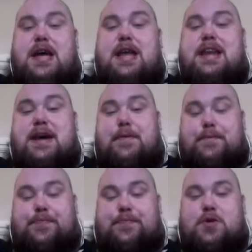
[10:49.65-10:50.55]
Now,
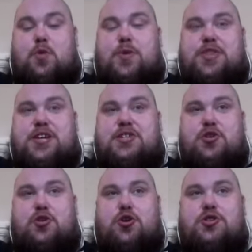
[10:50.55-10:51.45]
with this
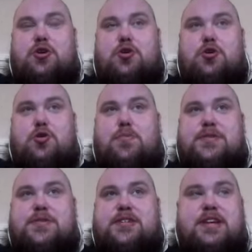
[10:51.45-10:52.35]
chord, up
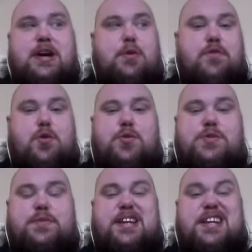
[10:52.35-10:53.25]
until now we've always
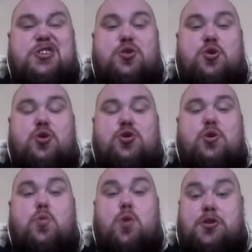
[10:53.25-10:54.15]
played each chord
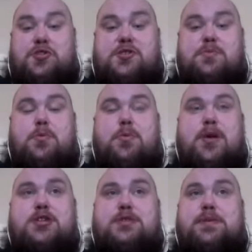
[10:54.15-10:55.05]
once, but we
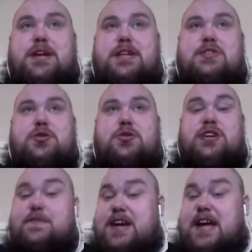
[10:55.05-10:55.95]
actually played this chord,
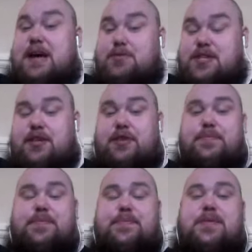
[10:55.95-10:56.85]
if you're counting
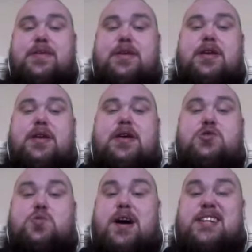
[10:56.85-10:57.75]
them,
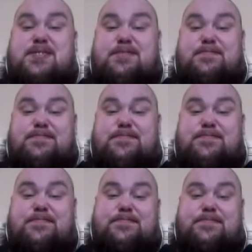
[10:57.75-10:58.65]
twice.
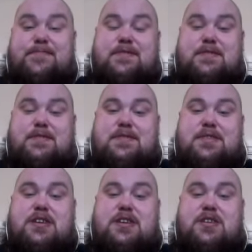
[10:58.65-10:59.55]

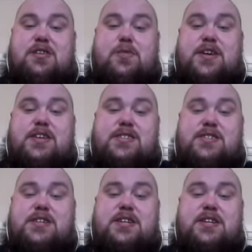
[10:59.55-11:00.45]
It always
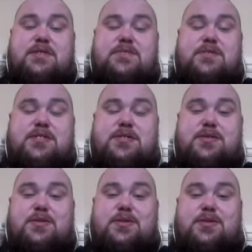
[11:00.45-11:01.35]
seems.
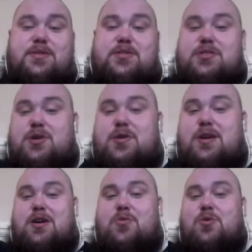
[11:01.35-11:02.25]
So
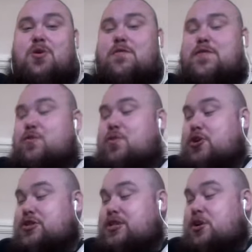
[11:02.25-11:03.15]
over the
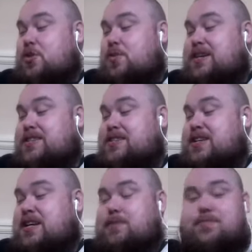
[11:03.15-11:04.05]
words, it always
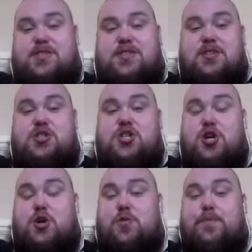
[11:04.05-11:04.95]
seems
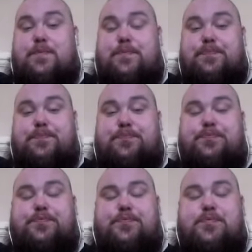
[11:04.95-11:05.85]
to.
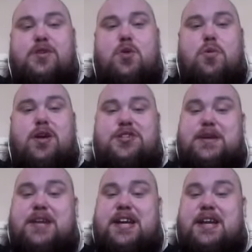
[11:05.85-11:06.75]
We're actually
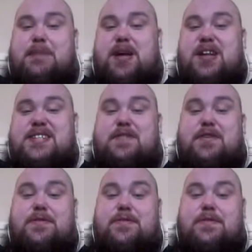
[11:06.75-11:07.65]
playing that E minor
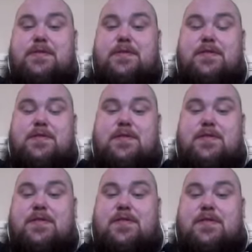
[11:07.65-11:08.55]
7.
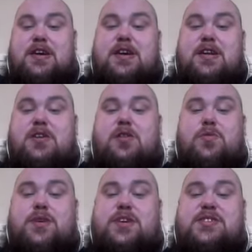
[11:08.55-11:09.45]
It
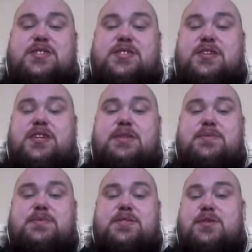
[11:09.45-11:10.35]
always
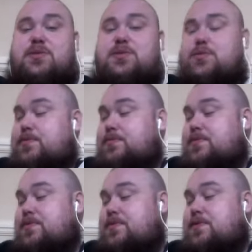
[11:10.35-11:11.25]
seems to.
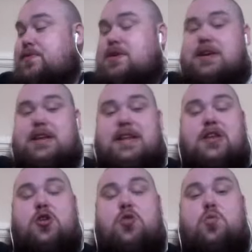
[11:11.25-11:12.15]
And then
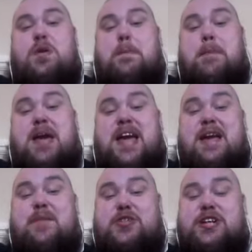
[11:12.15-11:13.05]
on the word
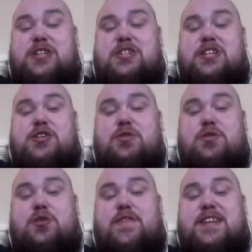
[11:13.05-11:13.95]
me, we change to this new
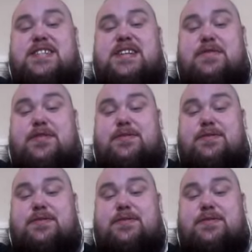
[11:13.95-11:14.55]
chord of A7.